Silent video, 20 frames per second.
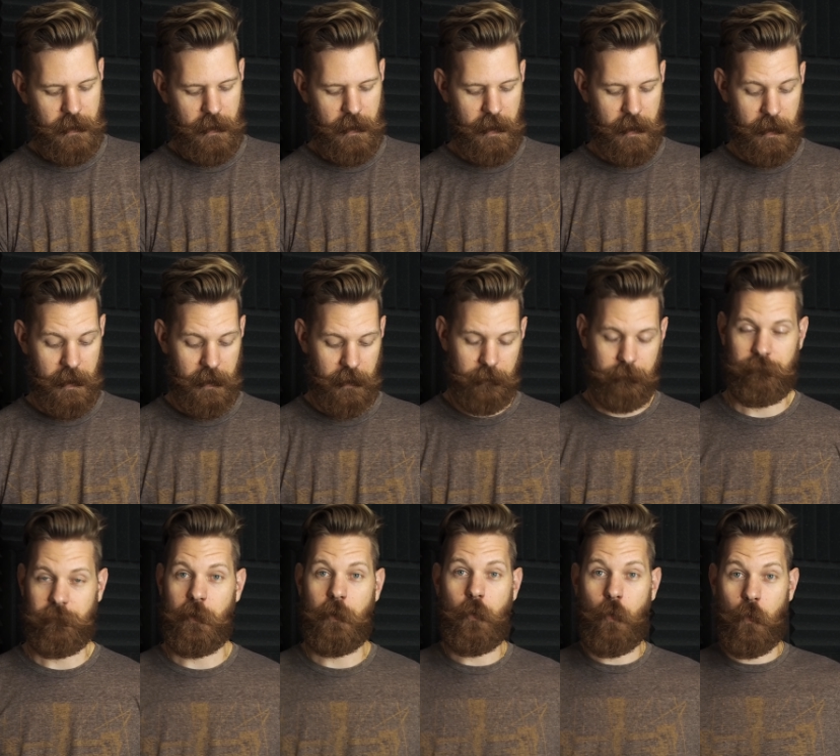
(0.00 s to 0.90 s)
and
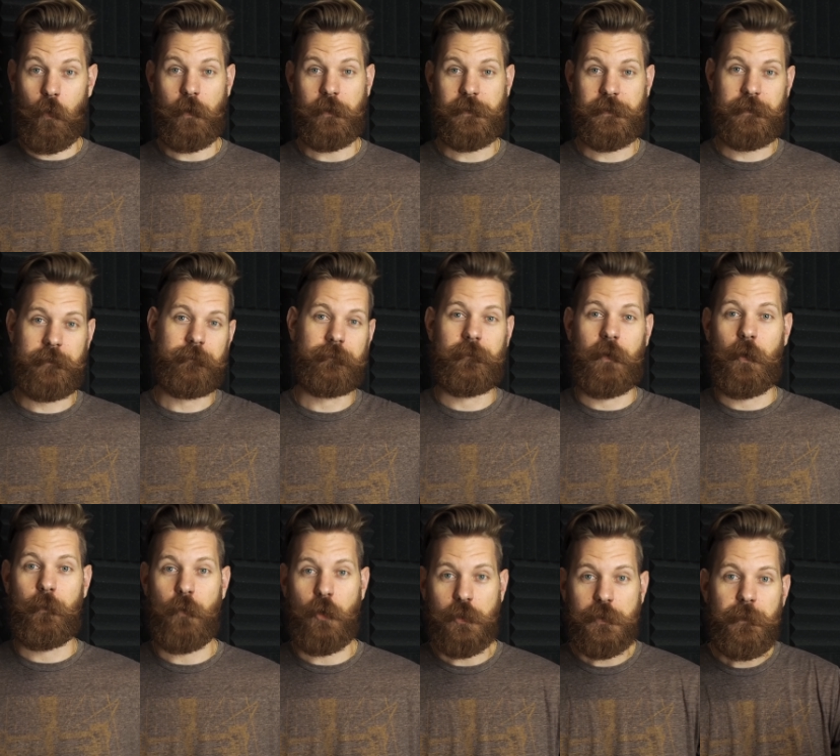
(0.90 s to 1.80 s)
of course
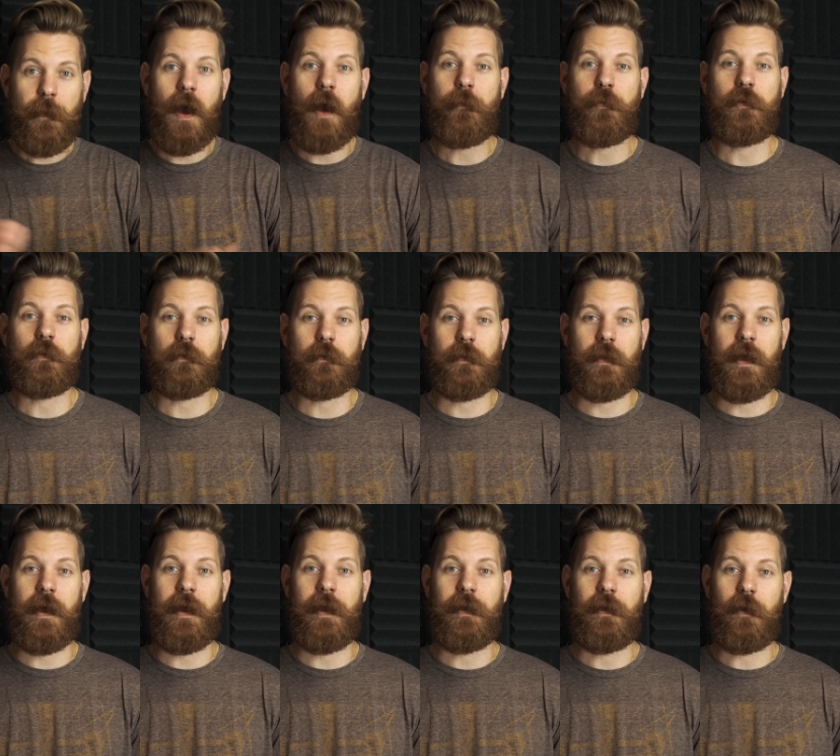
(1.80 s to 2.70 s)
our most popular
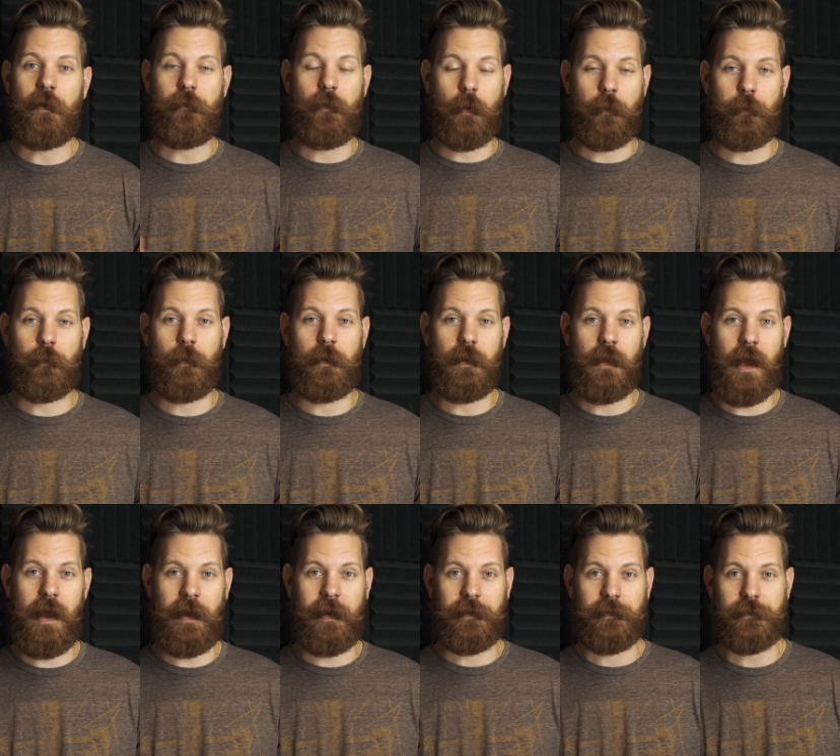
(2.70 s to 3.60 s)
line of our three
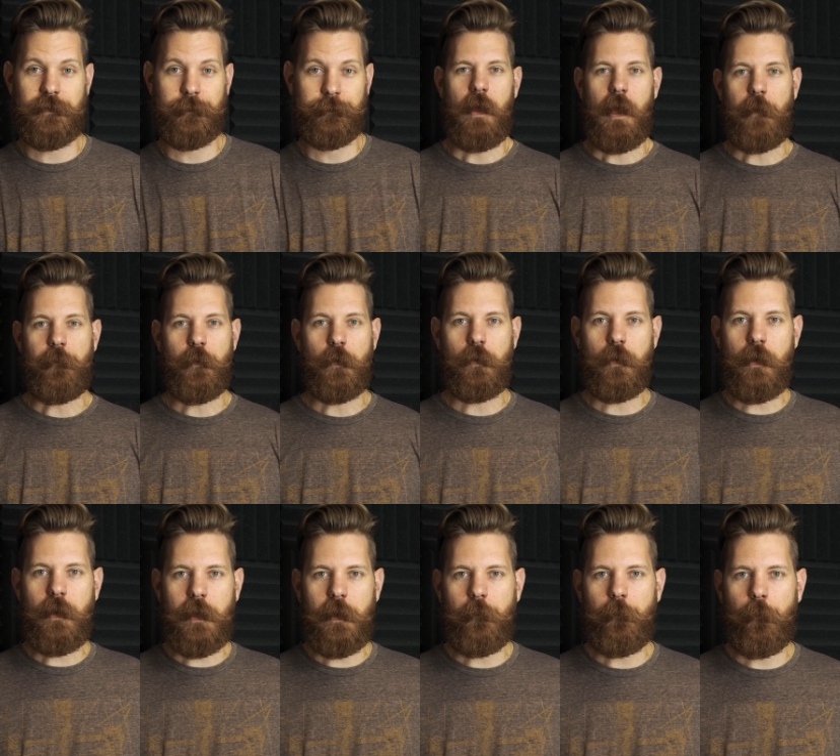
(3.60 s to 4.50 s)
lines. If you're
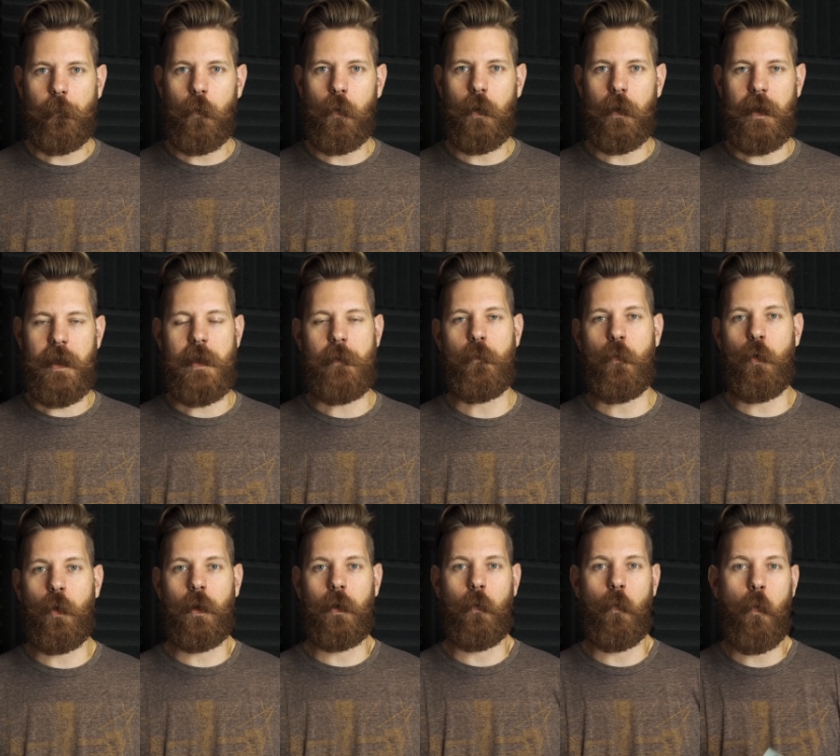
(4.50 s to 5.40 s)
looking for a
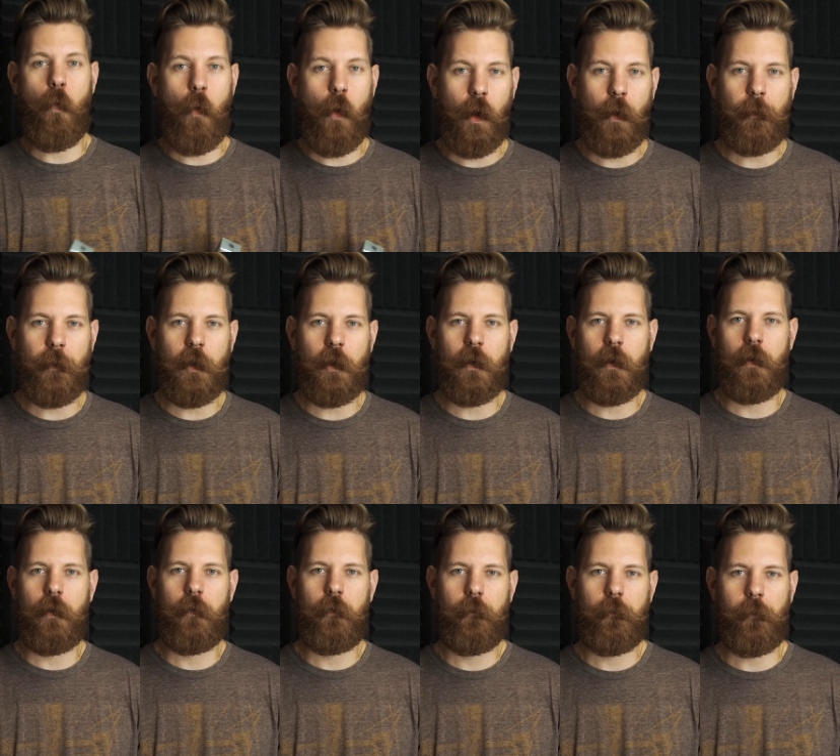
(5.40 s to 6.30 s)
more warmer
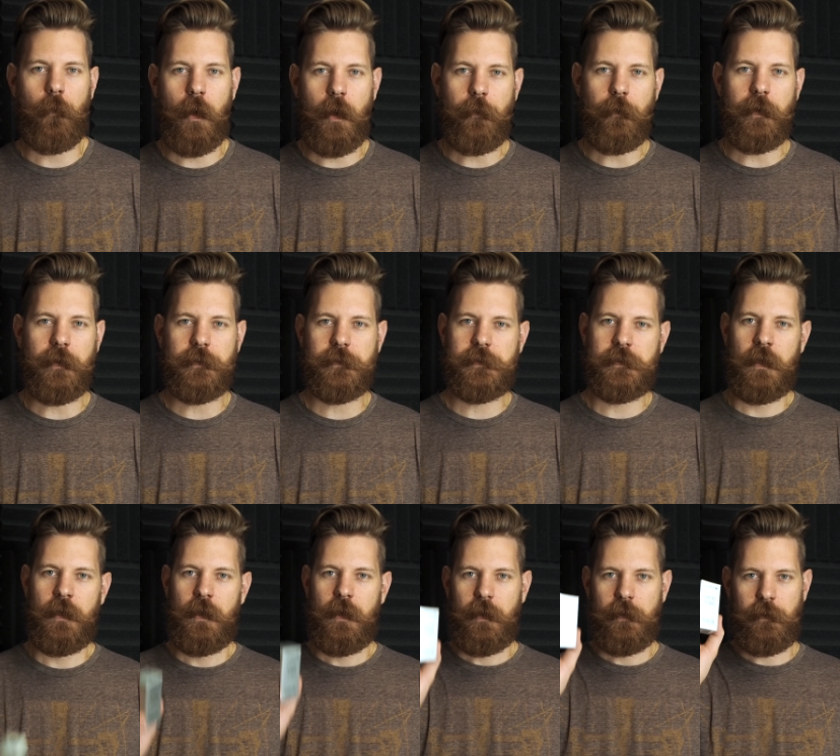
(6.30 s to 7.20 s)
fragrance,
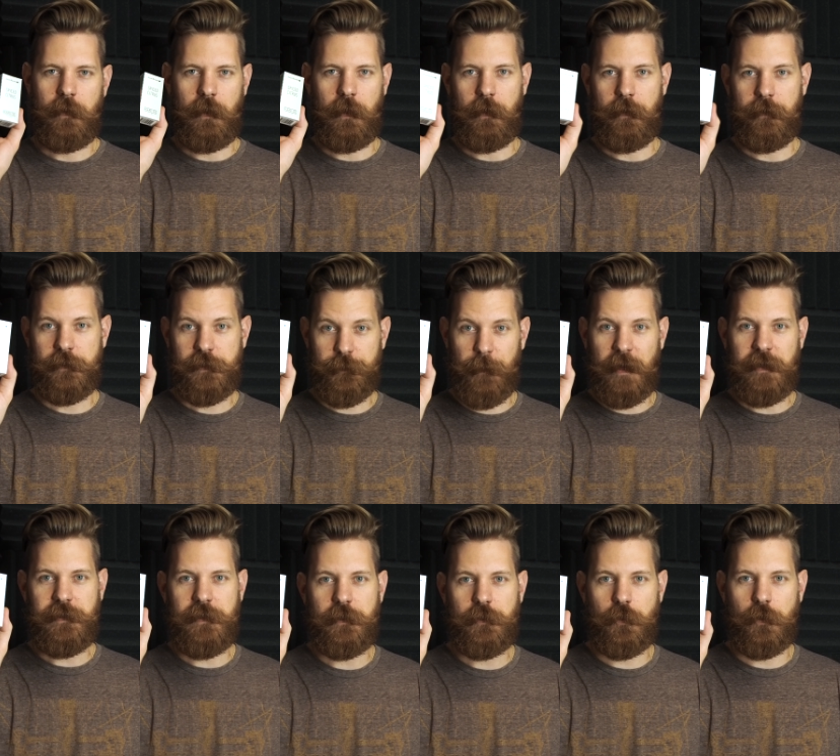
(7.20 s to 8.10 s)
then
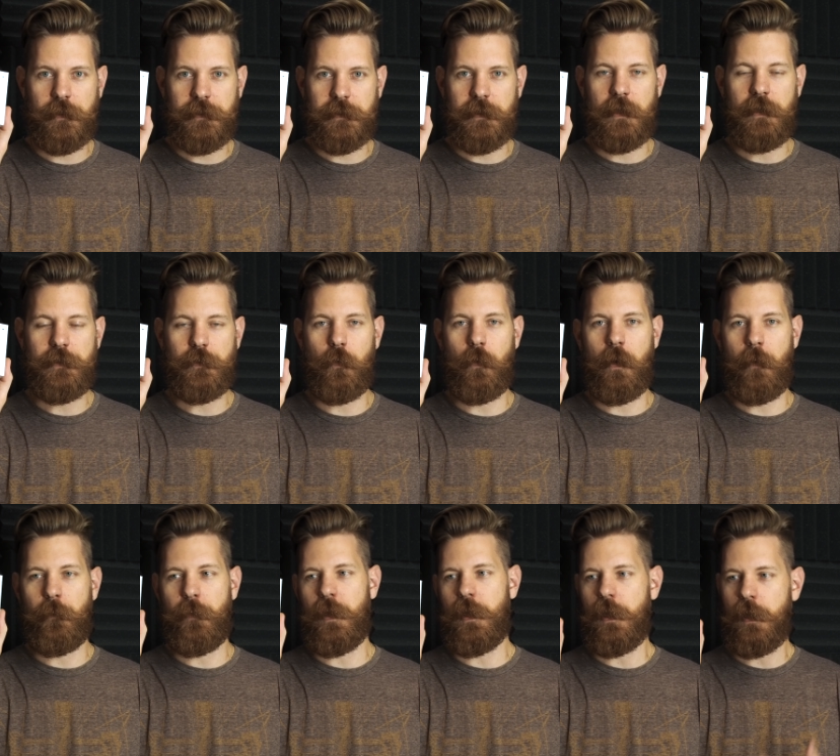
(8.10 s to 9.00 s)
Spiced Citrus is going to
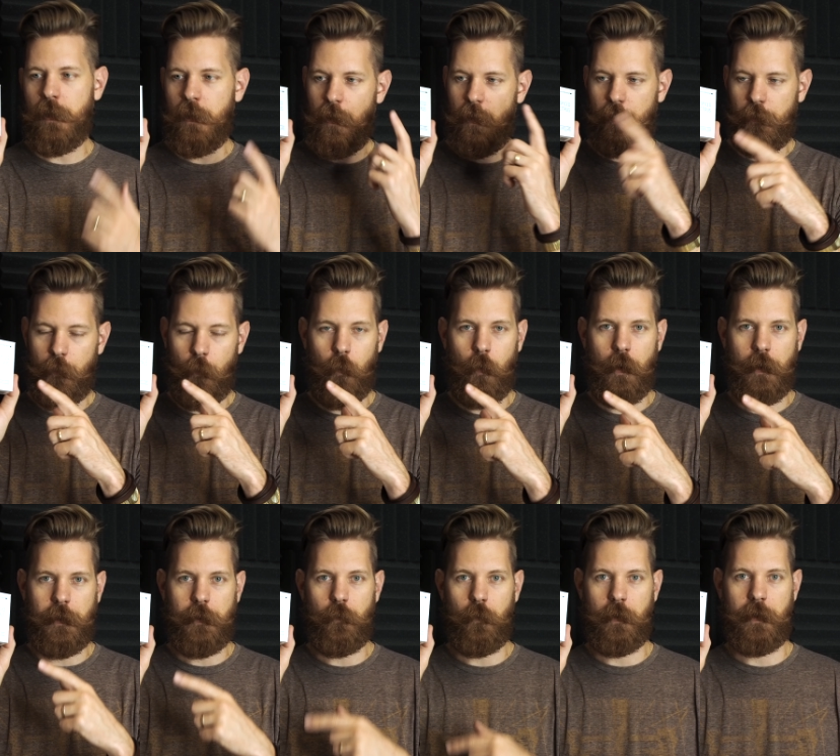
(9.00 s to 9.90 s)
be the
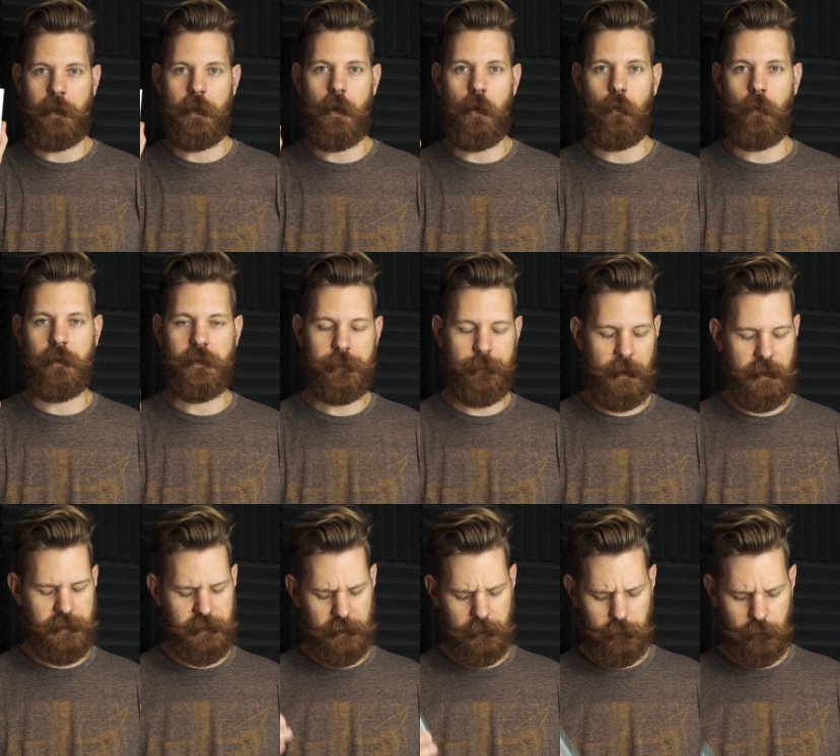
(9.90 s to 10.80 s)
one you want to go with.
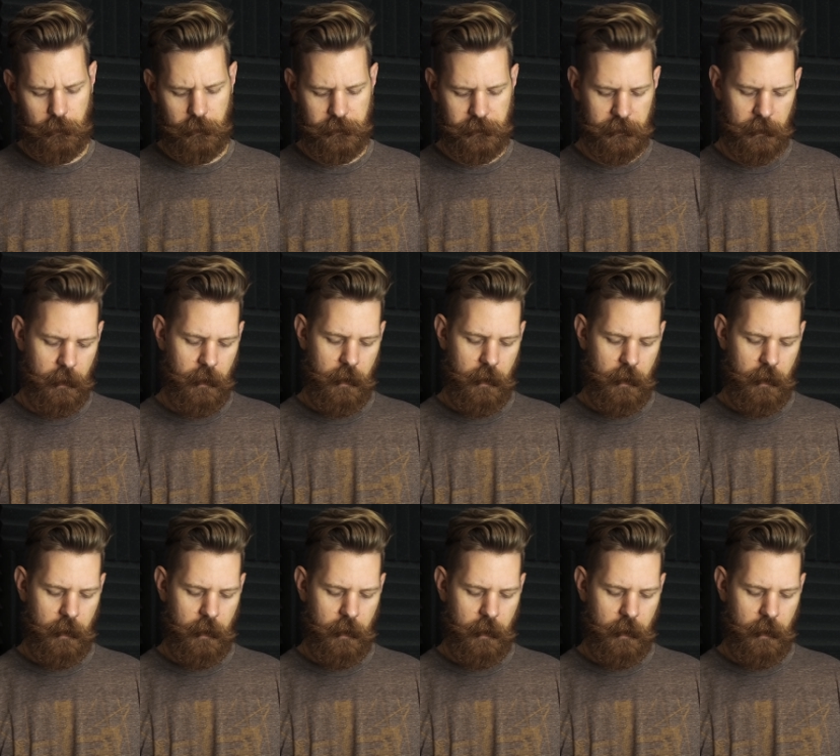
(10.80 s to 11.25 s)
Spiced Citrus